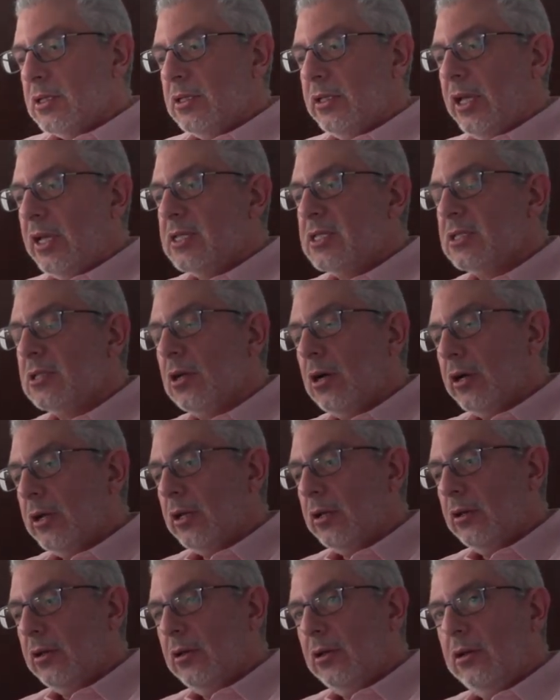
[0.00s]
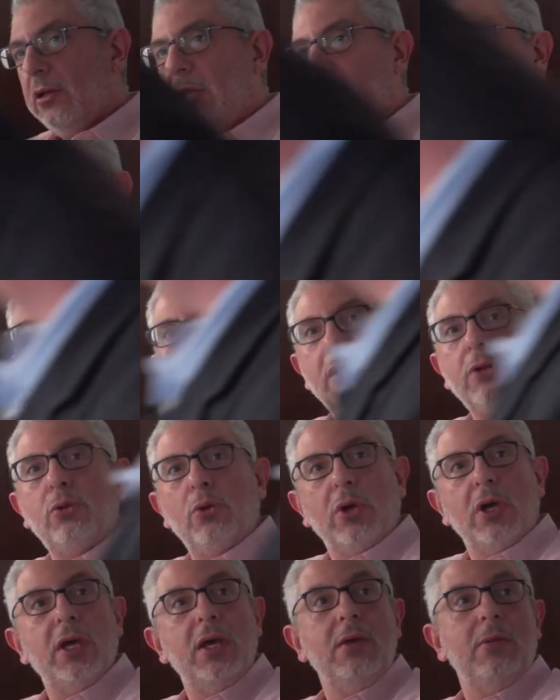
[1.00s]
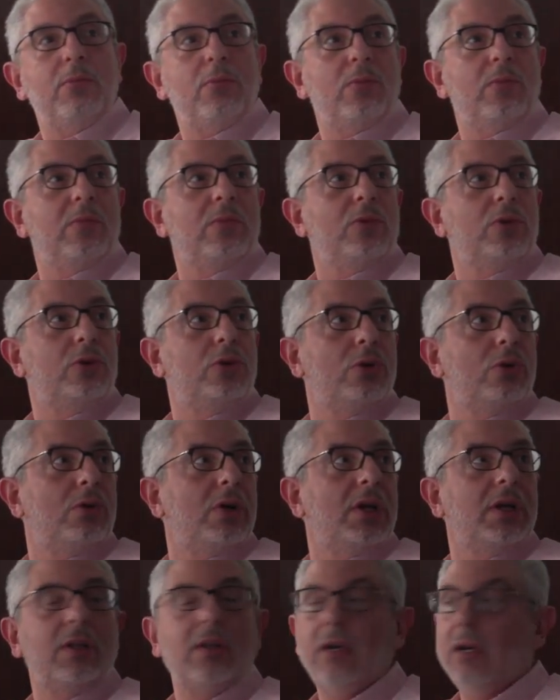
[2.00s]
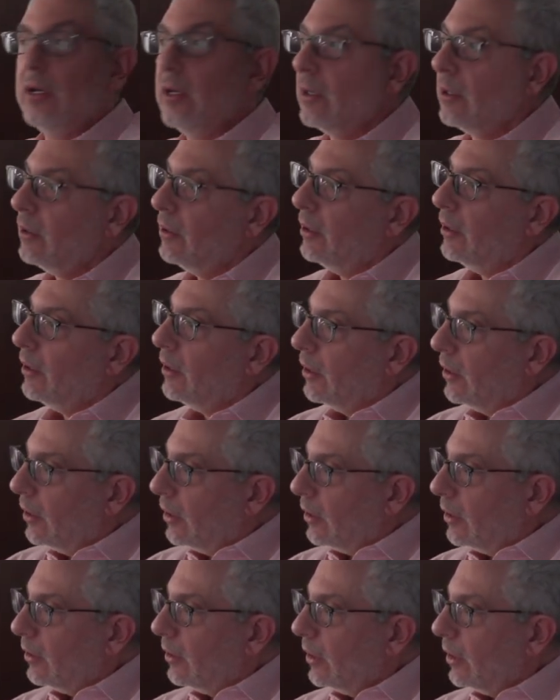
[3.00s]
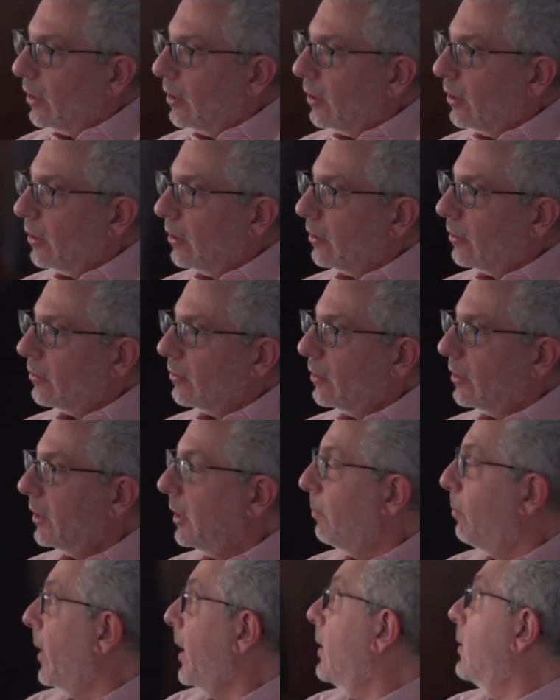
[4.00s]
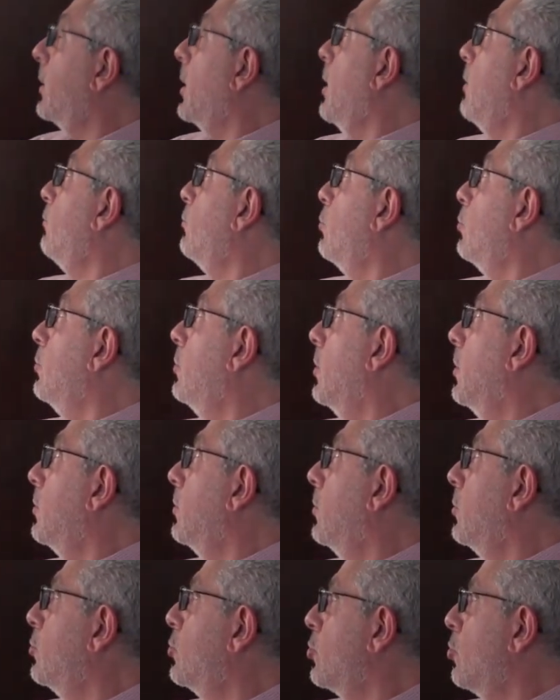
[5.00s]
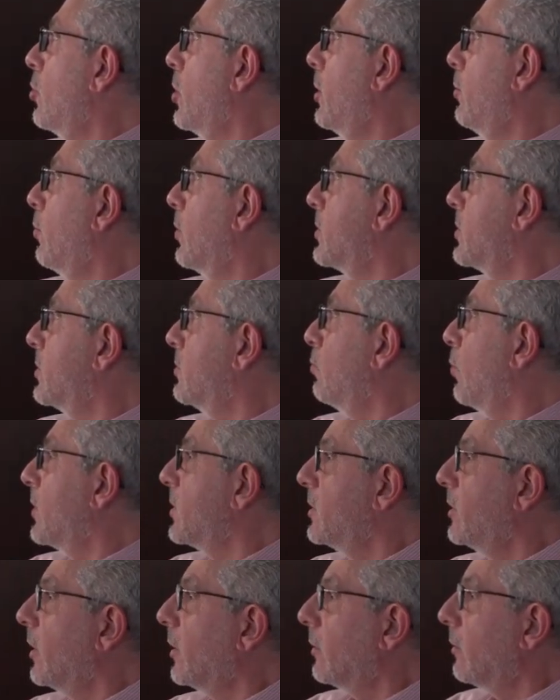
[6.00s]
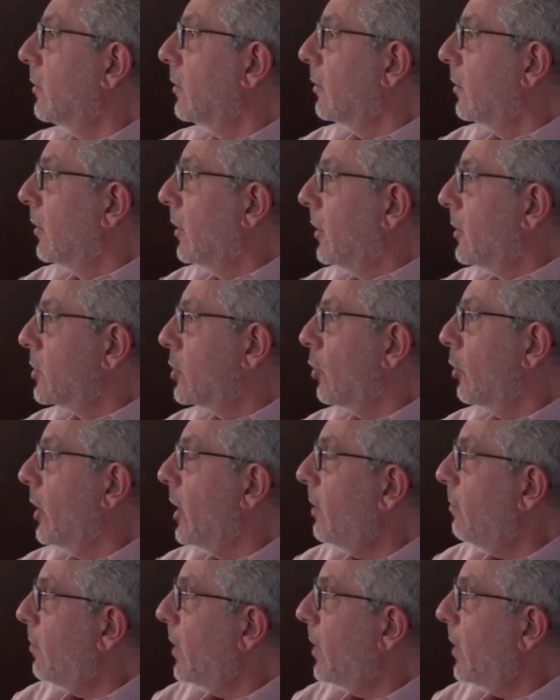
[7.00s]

they started deferring to him during the debate after the jury was done. So he